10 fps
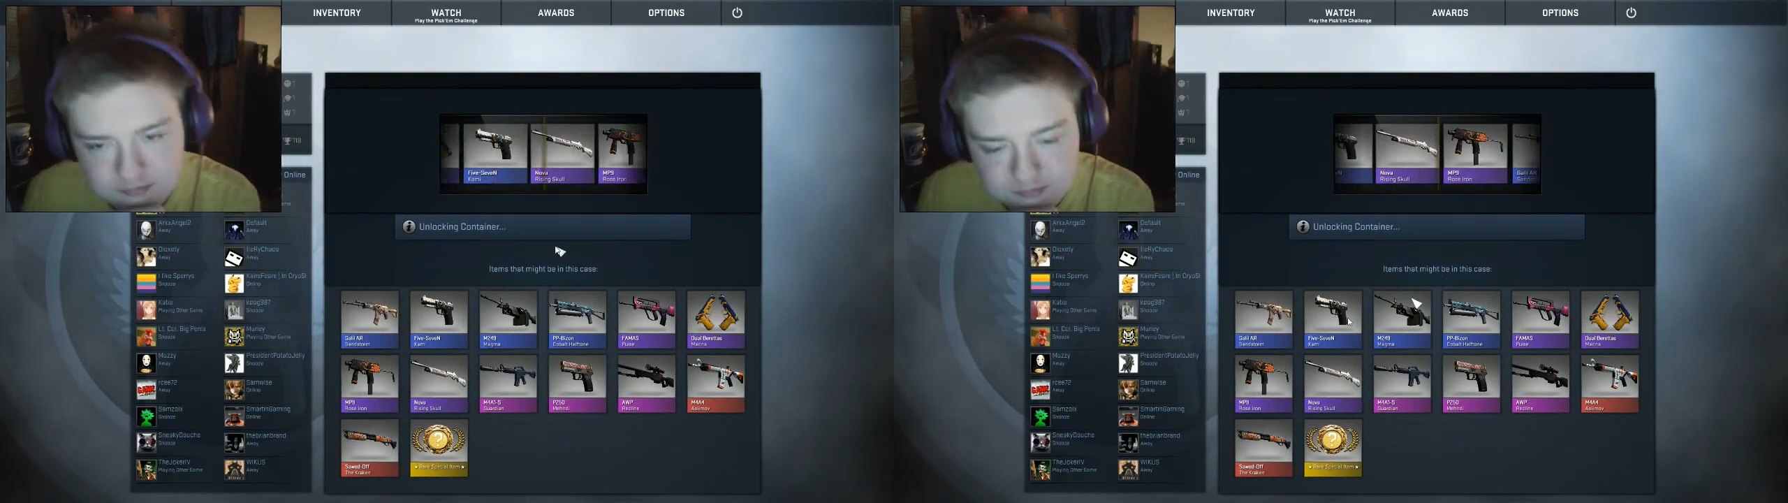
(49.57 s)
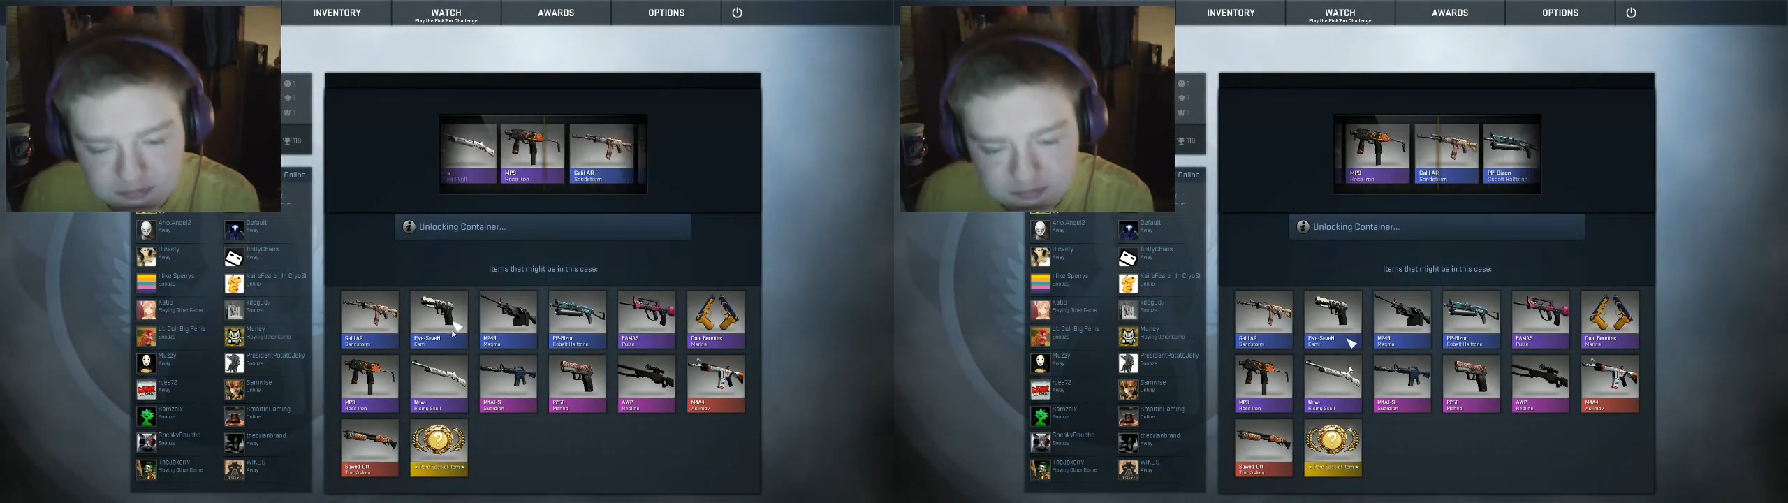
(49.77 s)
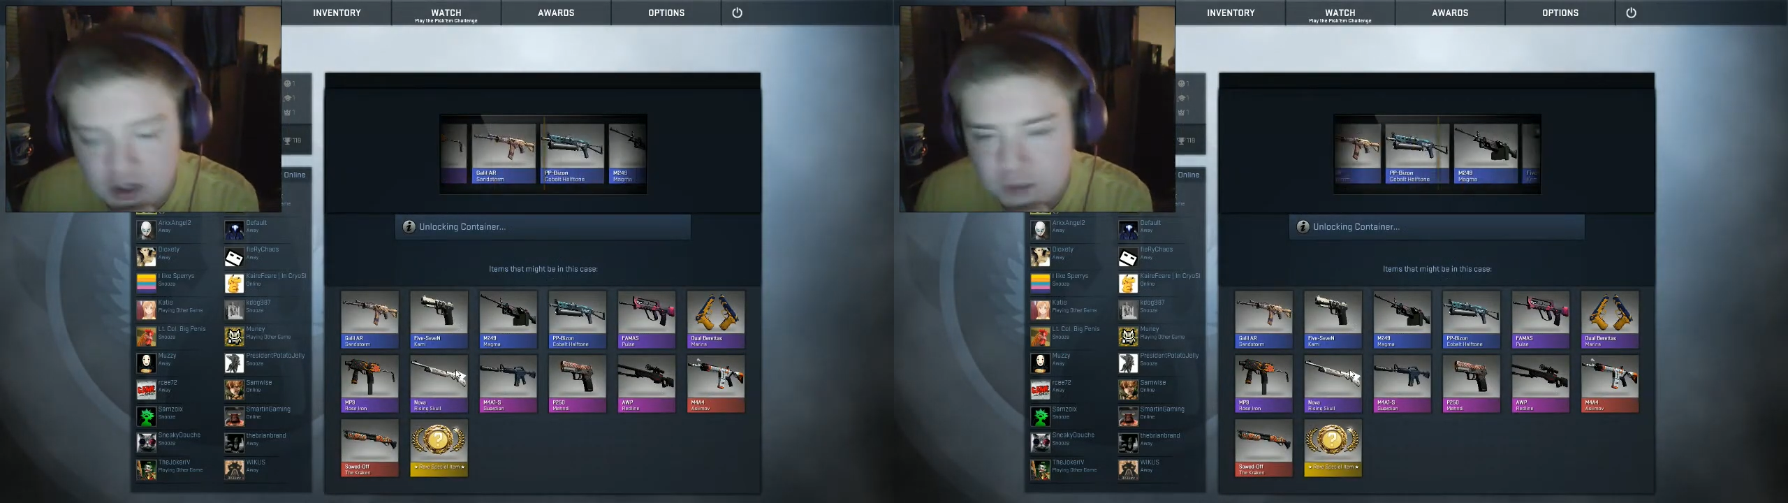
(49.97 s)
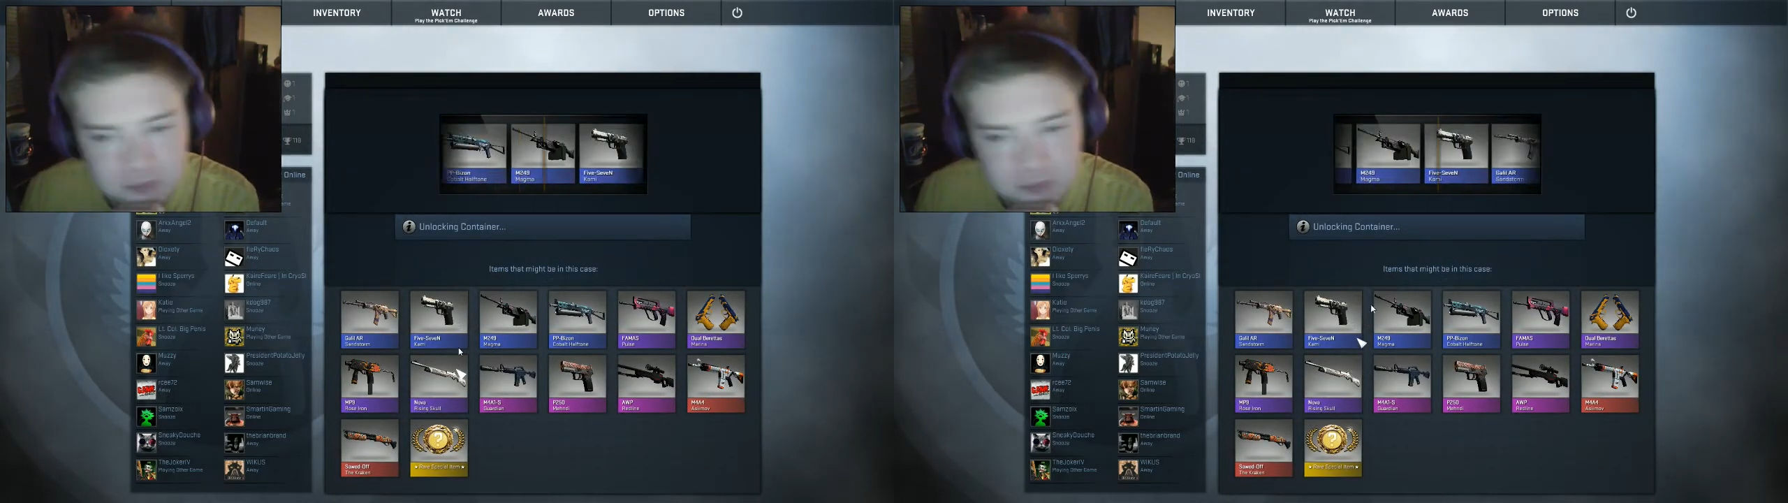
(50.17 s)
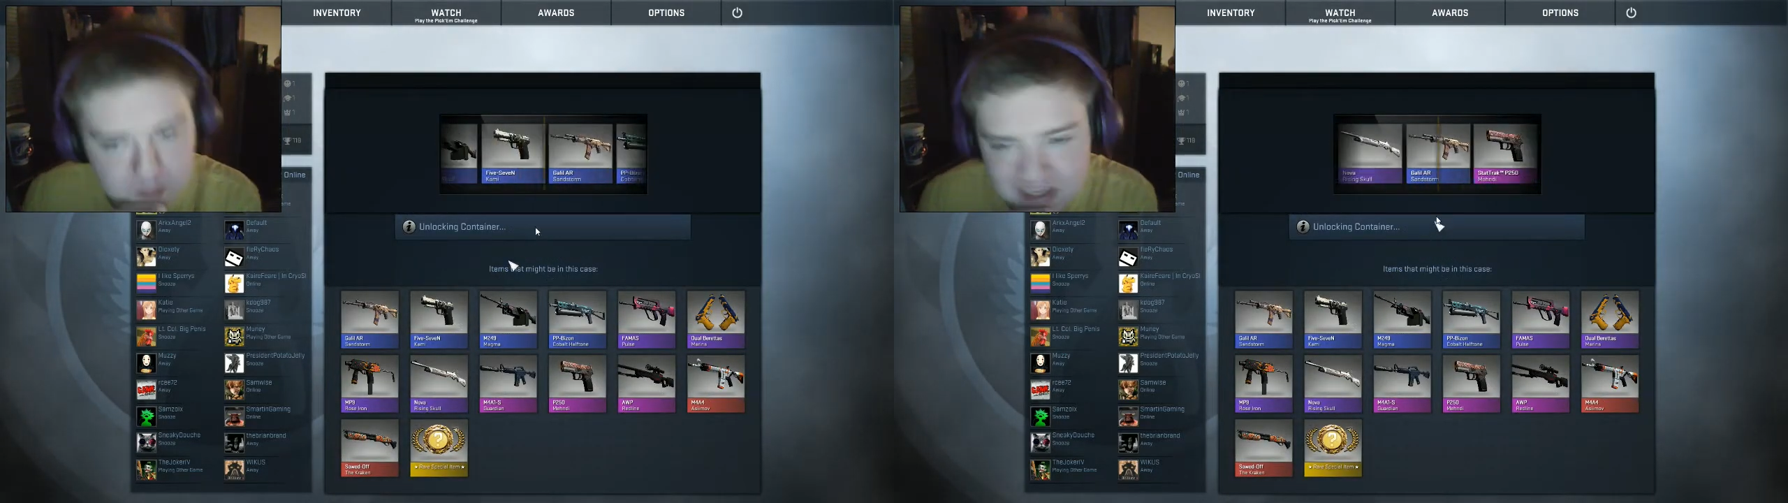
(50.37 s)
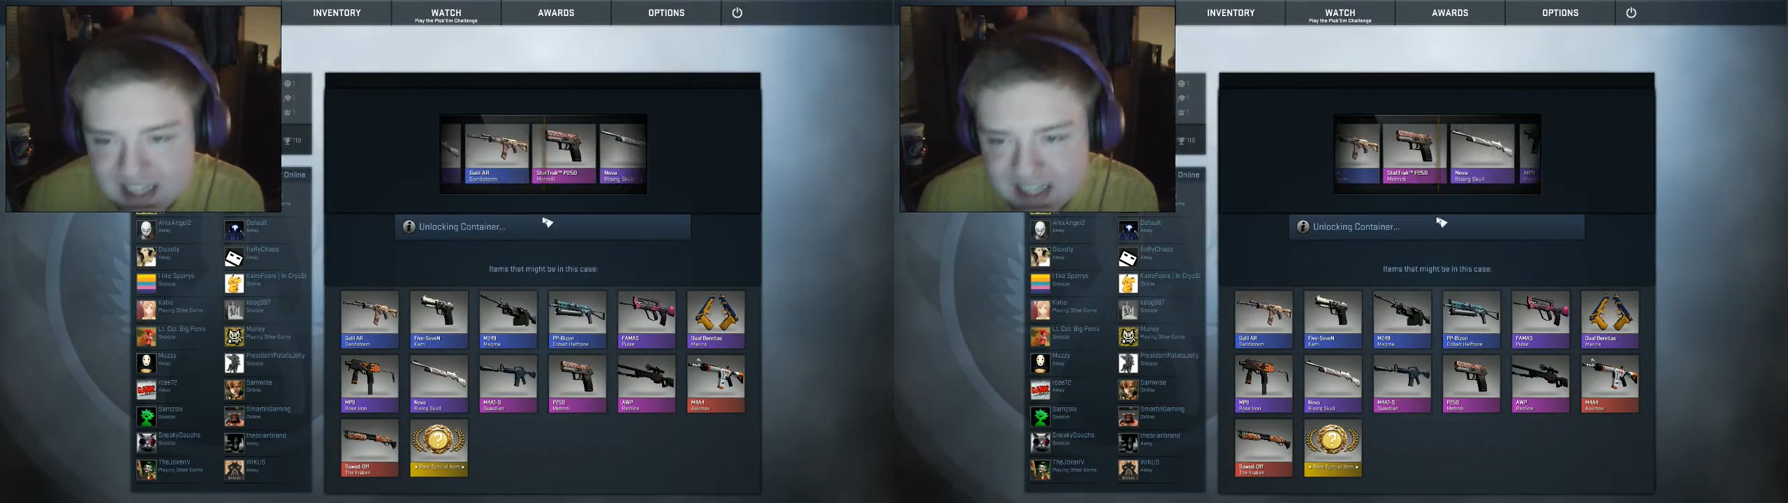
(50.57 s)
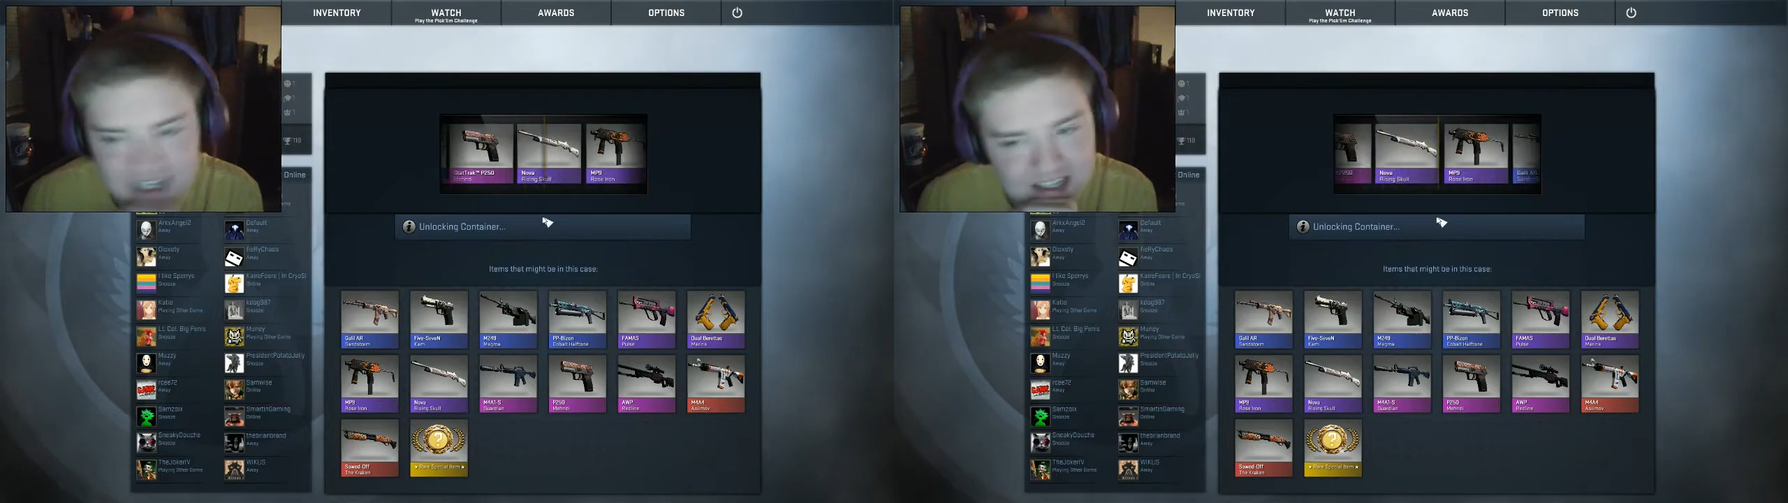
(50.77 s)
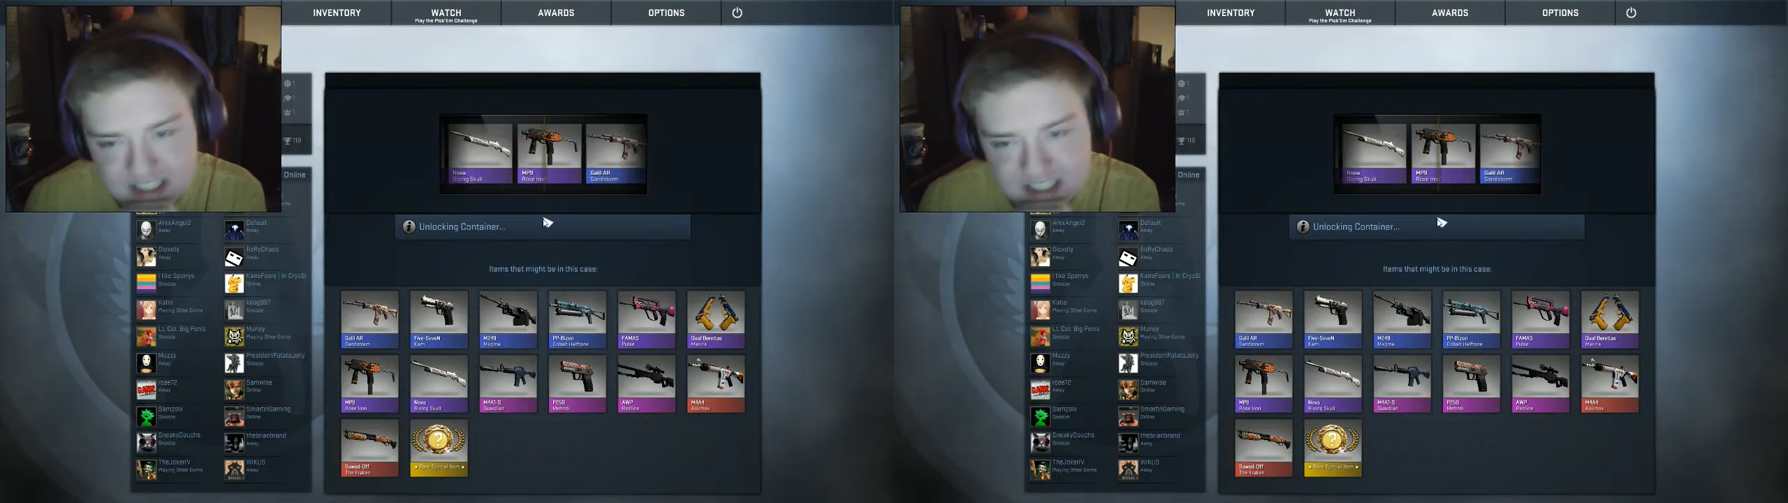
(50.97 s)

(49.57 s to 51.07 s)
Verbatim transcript: Don't be a dick.